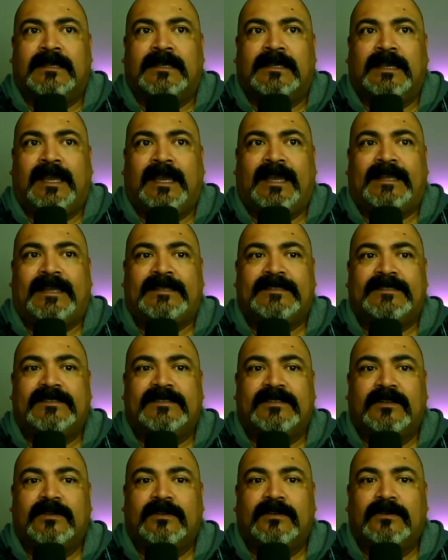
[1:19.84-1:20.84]
And
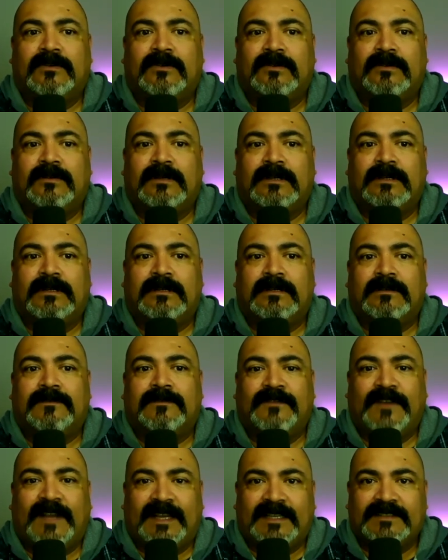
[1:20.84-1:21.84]
so,
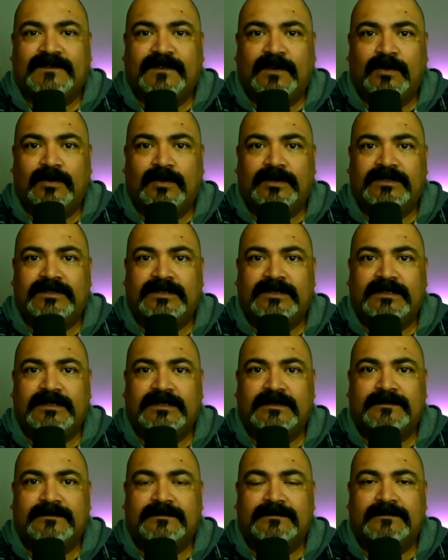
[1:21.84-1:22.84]
fast forward
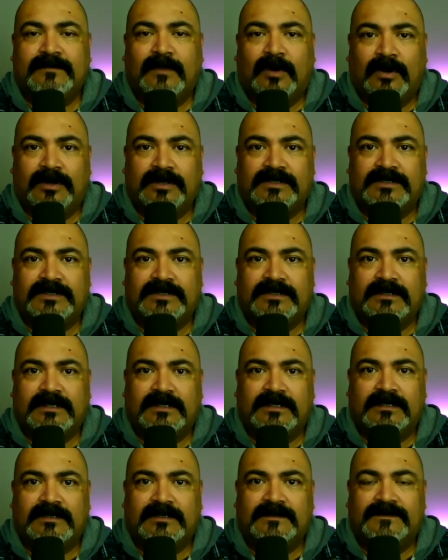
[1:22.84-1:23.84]
to March
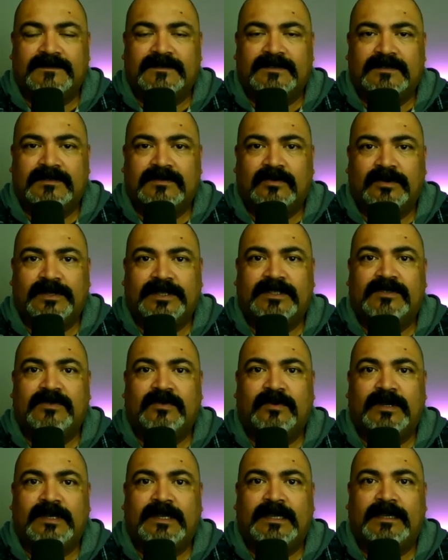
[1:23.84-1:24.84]
of
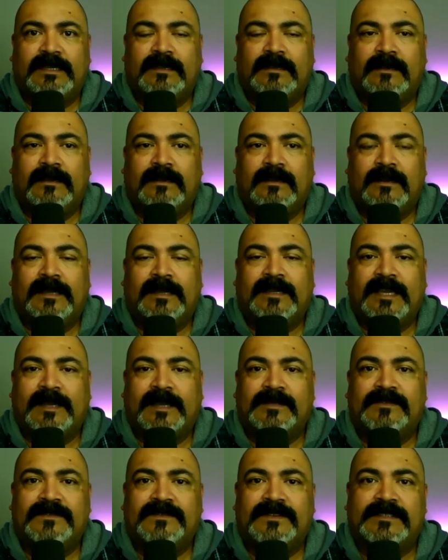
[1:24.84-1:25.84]
2020, I
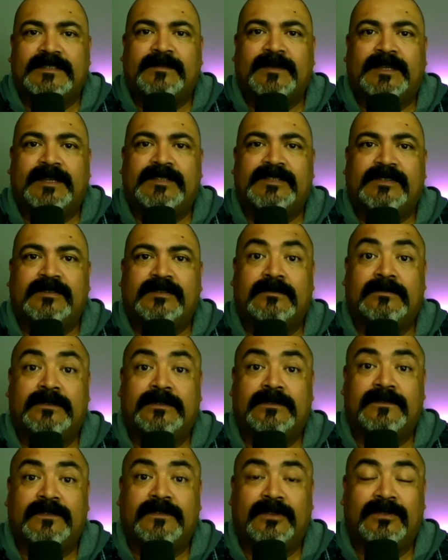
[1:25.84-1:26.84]
came to visit my
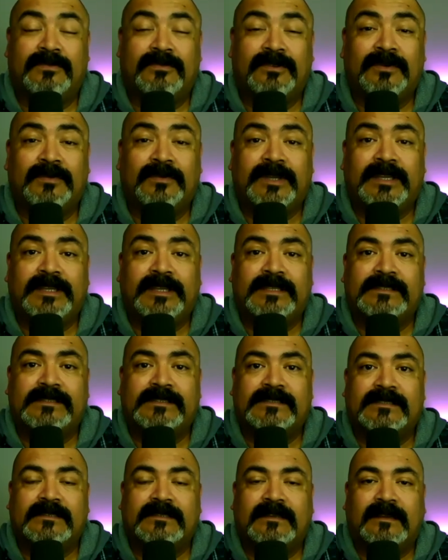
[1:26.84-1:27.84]
children for 3
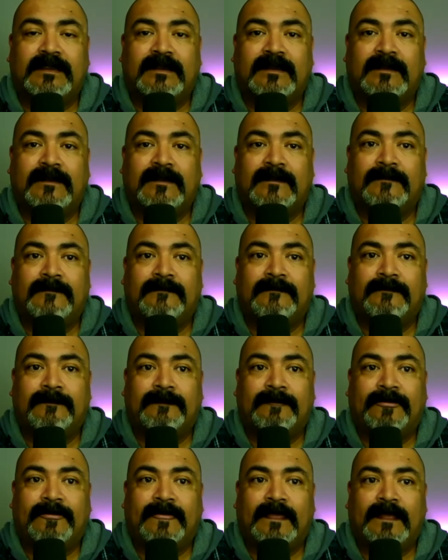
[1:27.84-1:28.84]
weeks. Um,
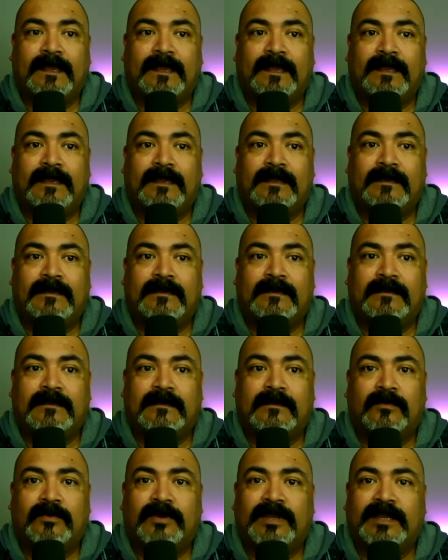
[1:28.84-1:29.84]
and
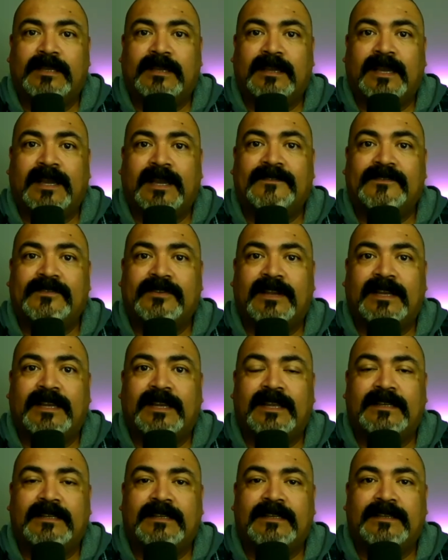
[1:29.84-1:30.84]
a week after I
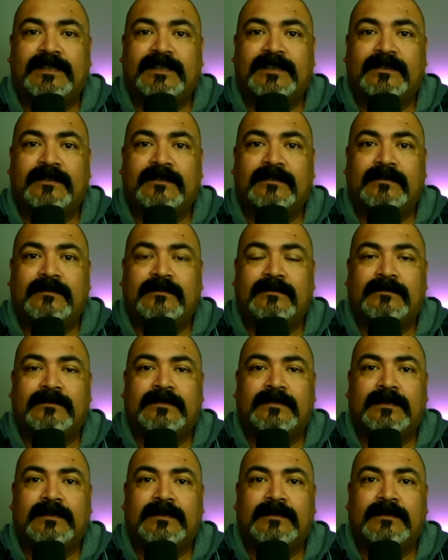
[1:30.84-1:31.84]
landed here,
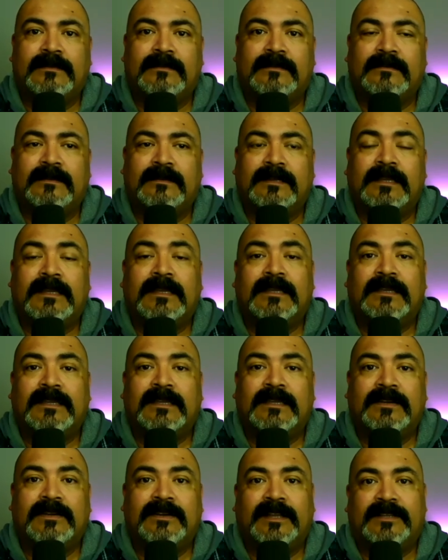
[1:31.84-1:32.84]
the
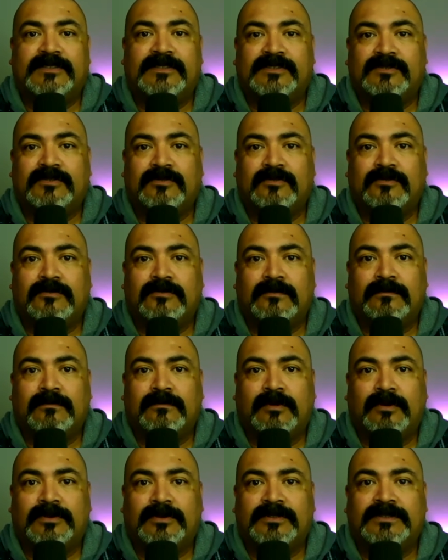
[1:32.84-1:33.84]
international
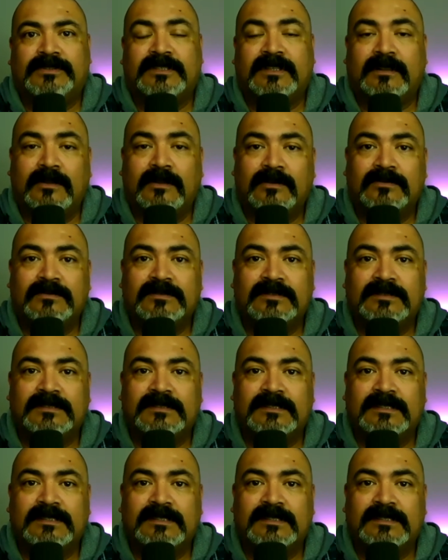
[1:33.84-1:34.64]
borders closed.